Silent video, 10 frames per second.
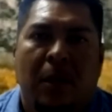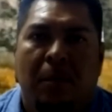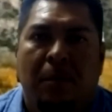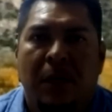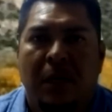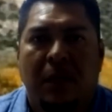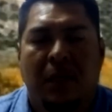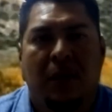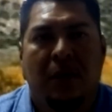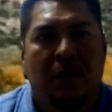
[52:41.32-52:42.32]
But
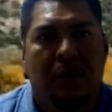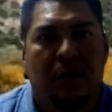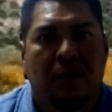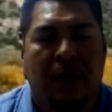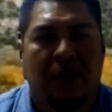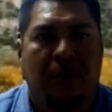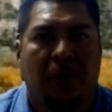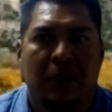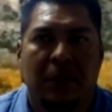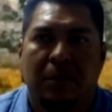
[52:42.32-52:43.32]
throughout
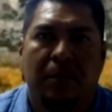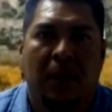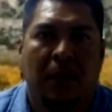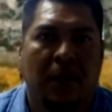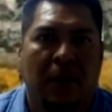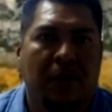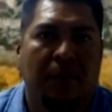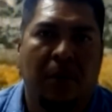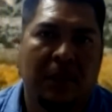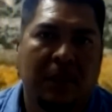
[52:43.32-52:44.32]
the
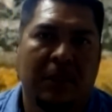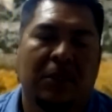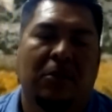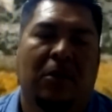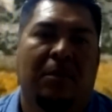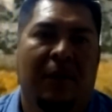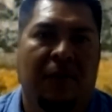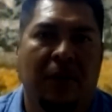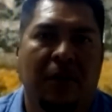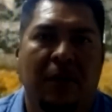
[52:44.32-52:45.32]
process, my
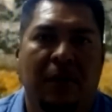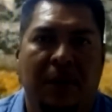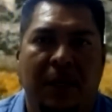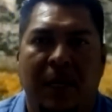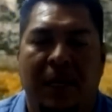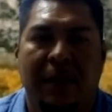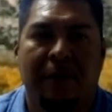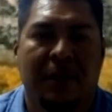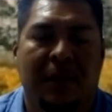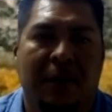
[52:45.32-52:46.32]
father, being that he
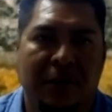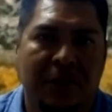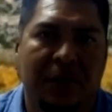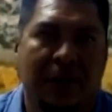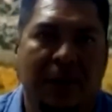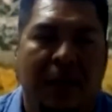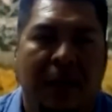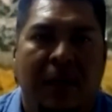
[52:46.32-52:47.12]
was a counselor,